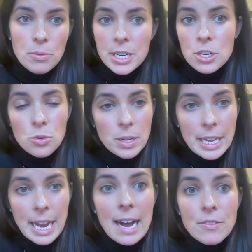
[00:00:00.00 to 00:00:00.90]
pretty
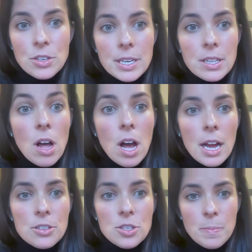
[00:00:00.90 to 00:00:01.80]
shortly after it
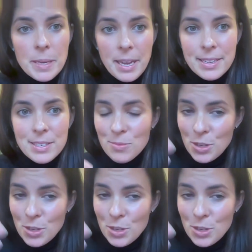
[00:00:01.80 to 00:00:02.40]
launched because,